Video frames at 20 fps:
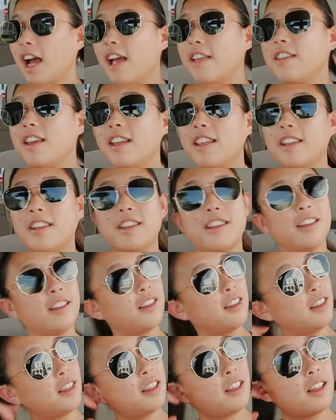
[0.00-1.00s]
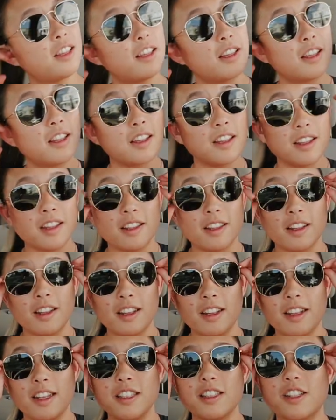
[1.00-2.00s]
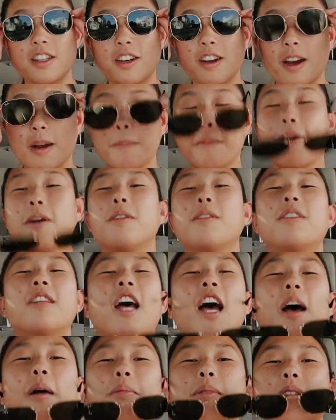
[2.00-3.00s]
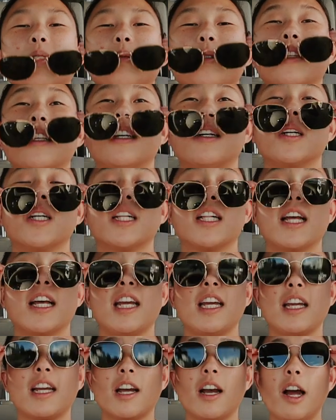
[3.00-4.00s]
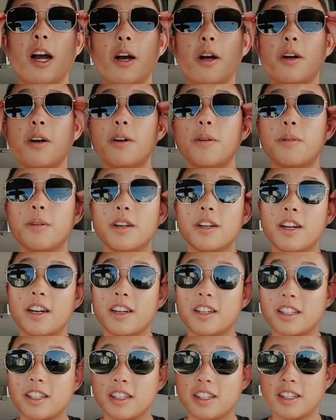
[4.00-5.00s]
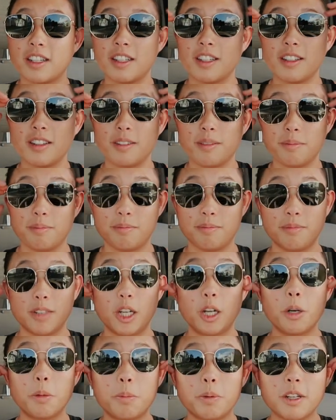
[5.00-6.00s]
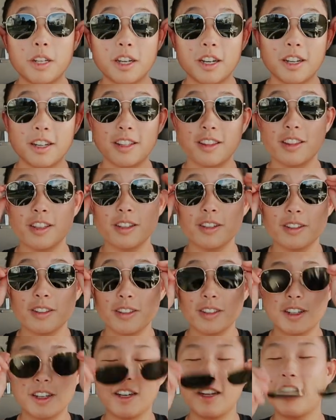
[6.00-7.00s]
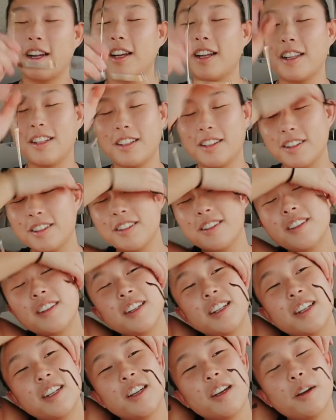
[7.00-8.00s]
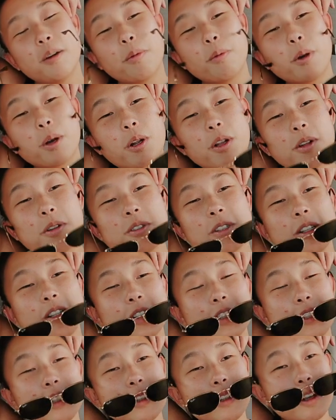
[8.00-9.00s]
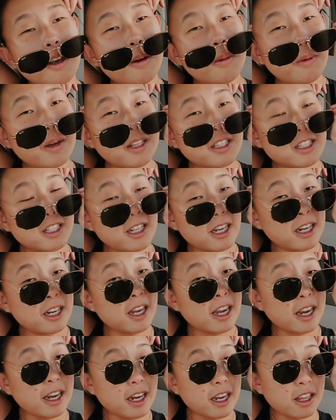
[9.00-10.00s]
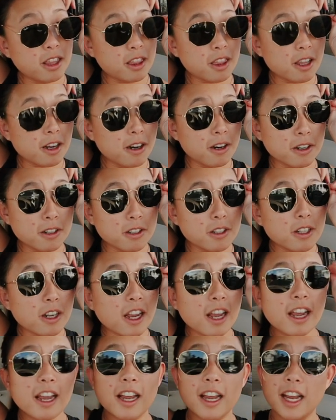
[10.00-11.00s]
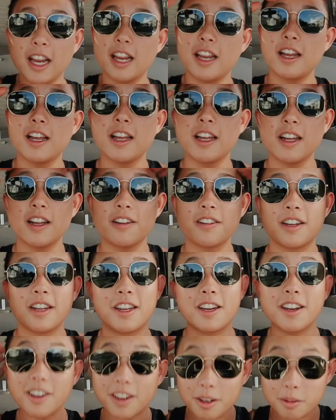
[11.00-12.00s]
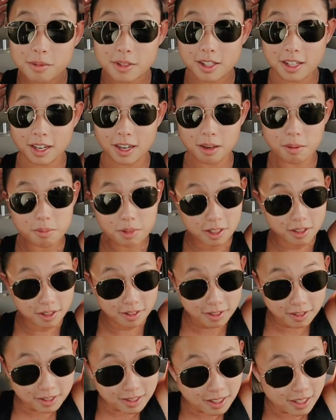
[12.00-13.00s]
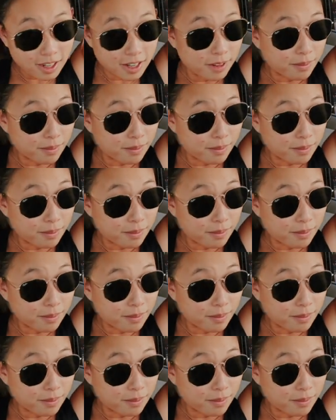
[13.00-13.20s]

And then the Instagram post happened when they were like, oh, we're not gonna open on we're closing the studio Wednesday night and Thursday. Okay, here comes the ambulance.